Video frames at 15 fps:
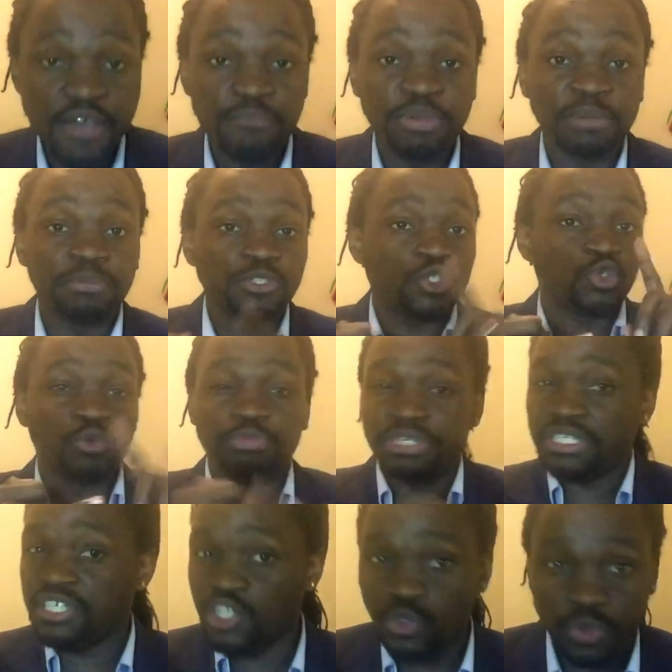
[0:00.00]
People do
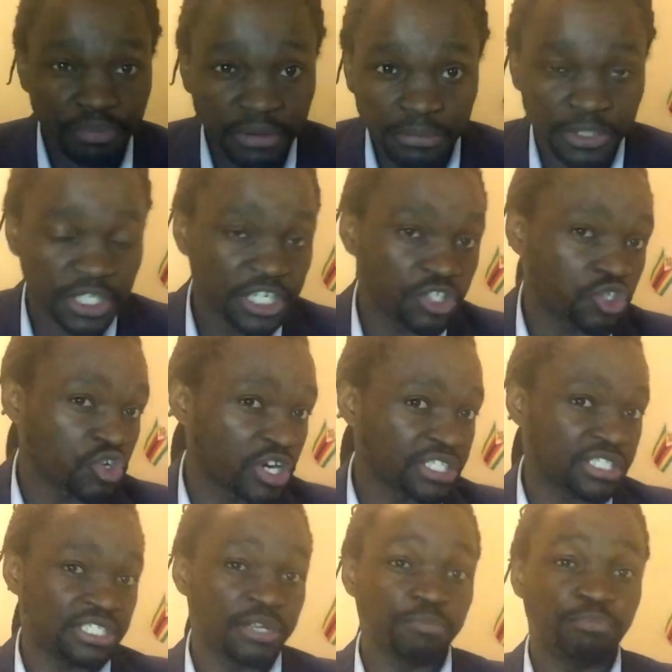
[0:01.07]
business with people they
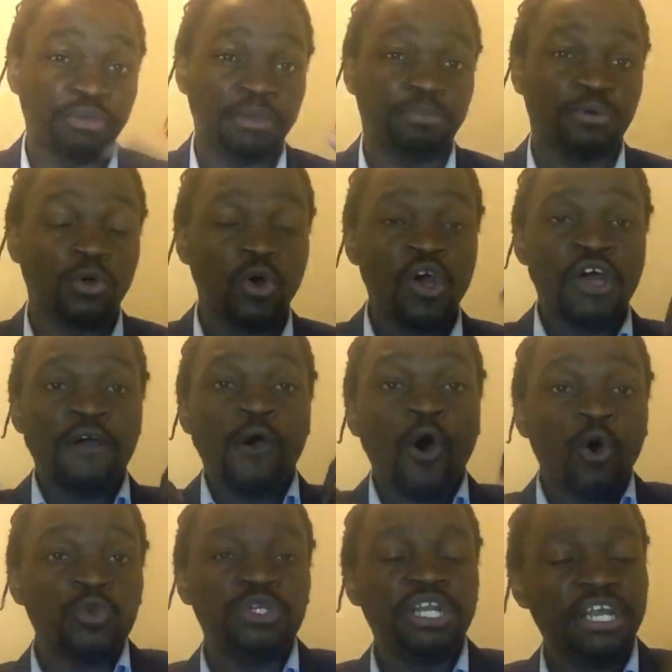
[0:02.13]
trust, and people
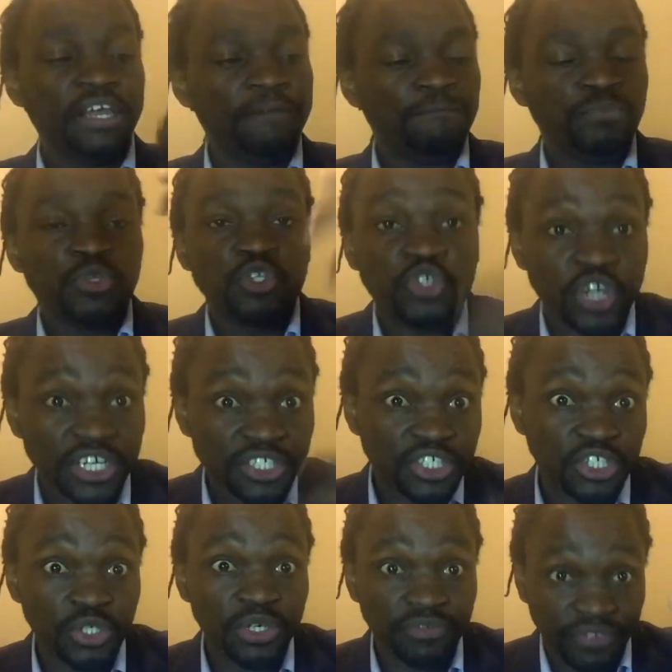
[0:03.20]
only
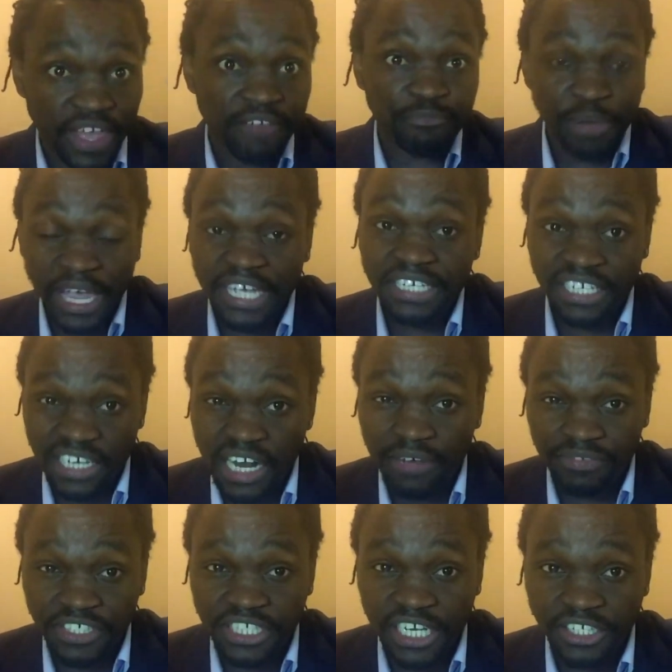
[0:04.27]
trust you if they've paid
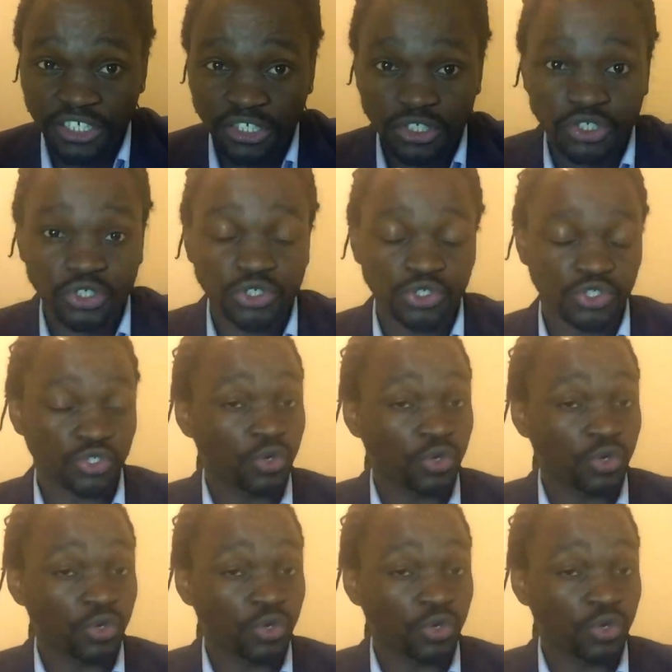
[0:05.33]
enough attention to you.